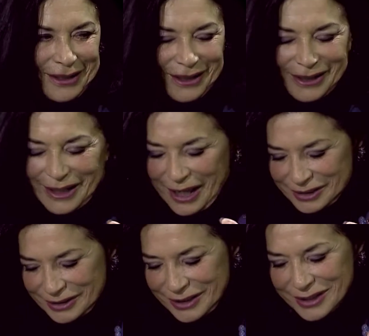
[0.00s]

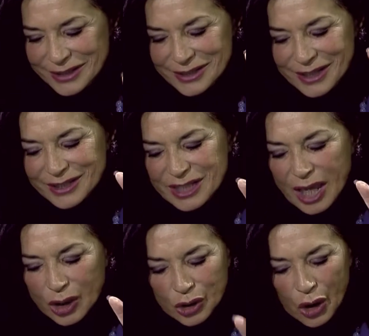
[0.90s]
ideas is
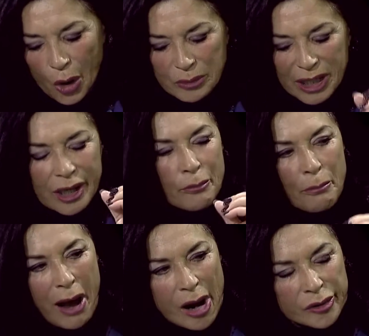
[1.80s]
economic
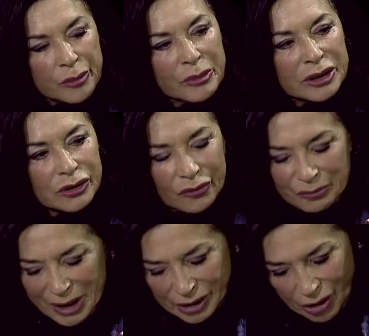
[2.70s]
empowerment of
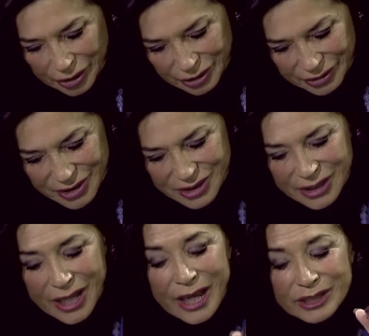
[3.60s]
minorities,
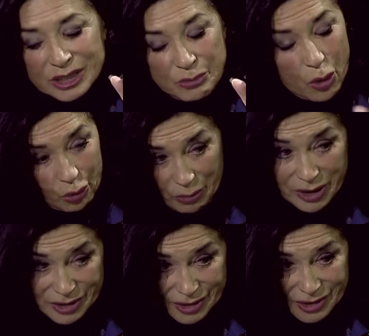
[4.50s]
small
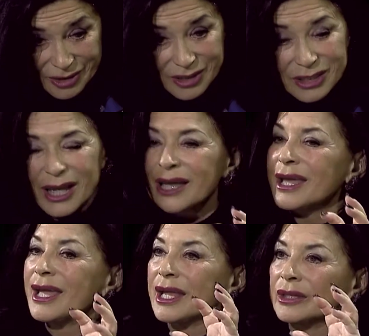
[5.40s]
businesses,
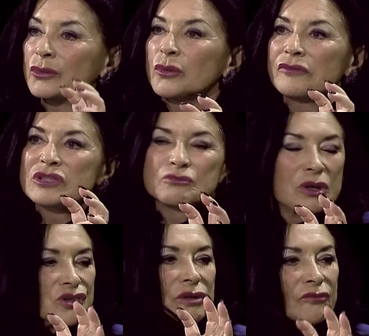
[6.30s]
and with a
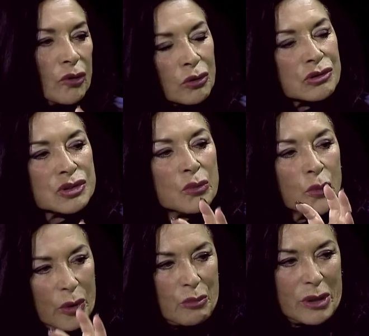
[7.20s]
special focus
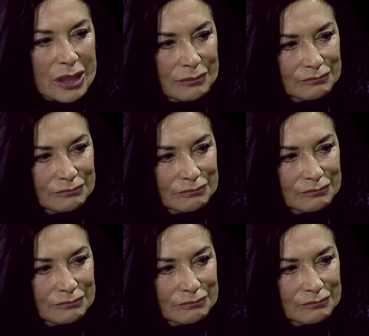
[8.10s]
on women.